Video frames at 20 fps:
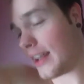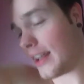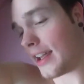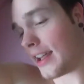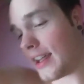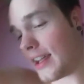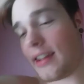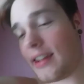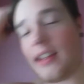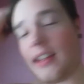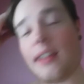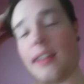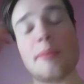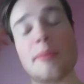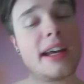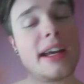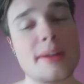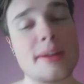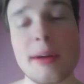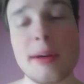And then in the
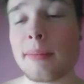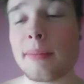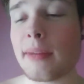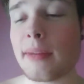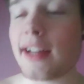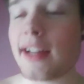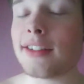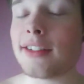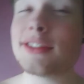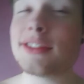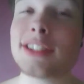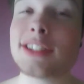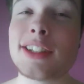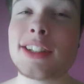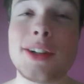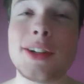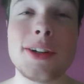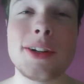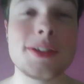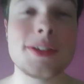back of my mind, I was like,
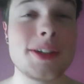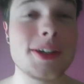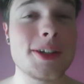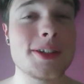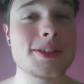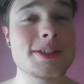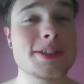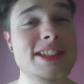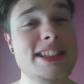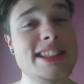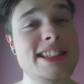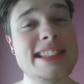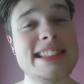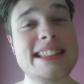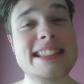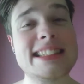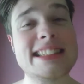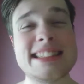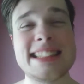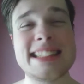"Oh no, she
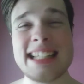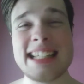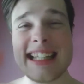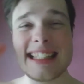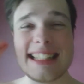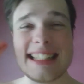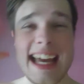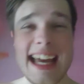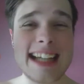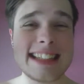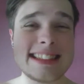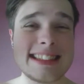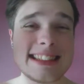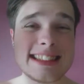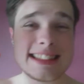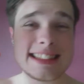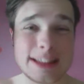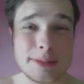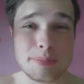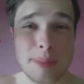just cast a
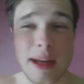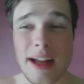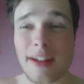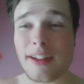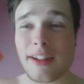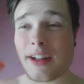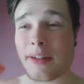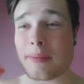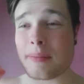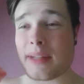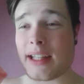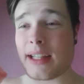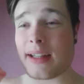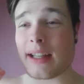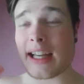spell on me."